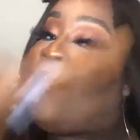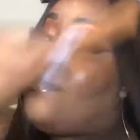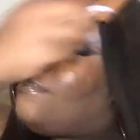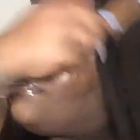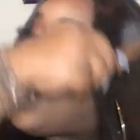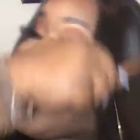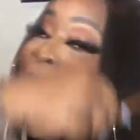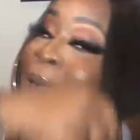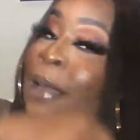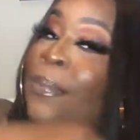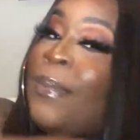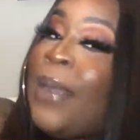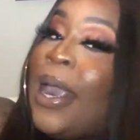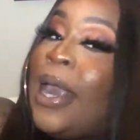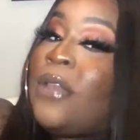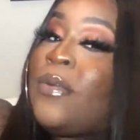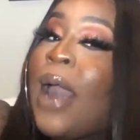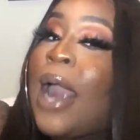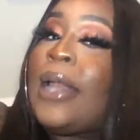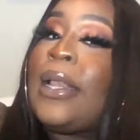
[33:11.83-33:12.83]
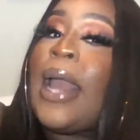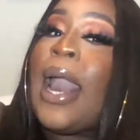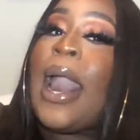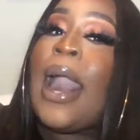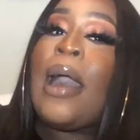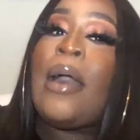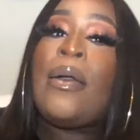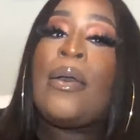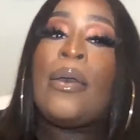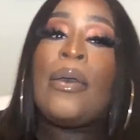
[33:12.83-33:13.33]
black men right
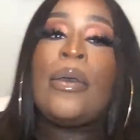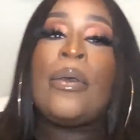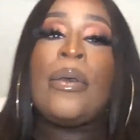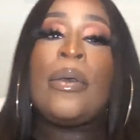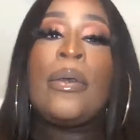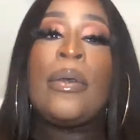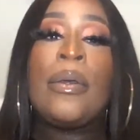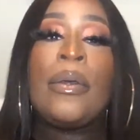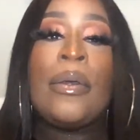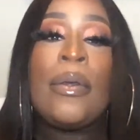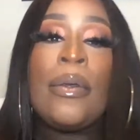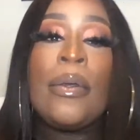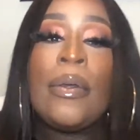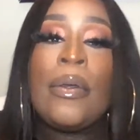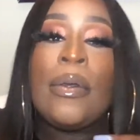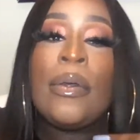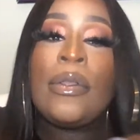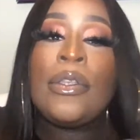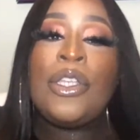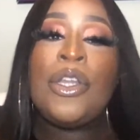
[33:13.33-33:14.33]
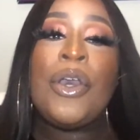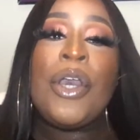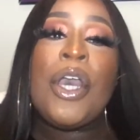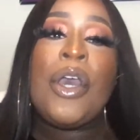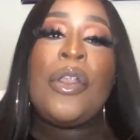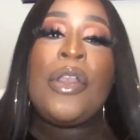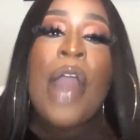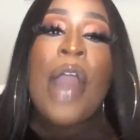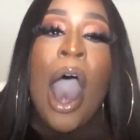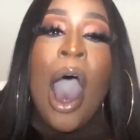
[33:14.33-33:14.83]
now? Do
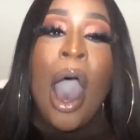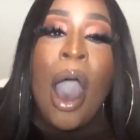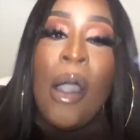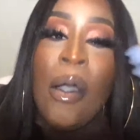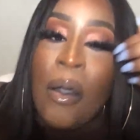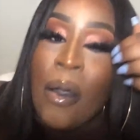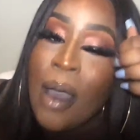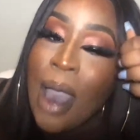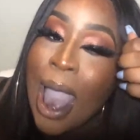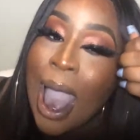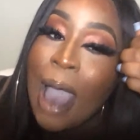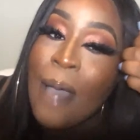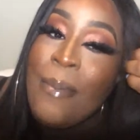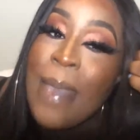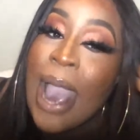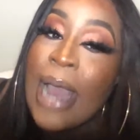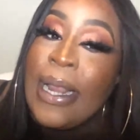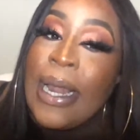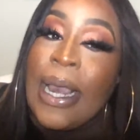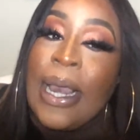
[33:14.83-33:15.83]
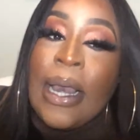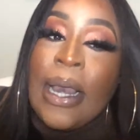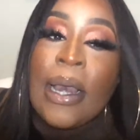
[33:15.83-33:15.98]
you know how many?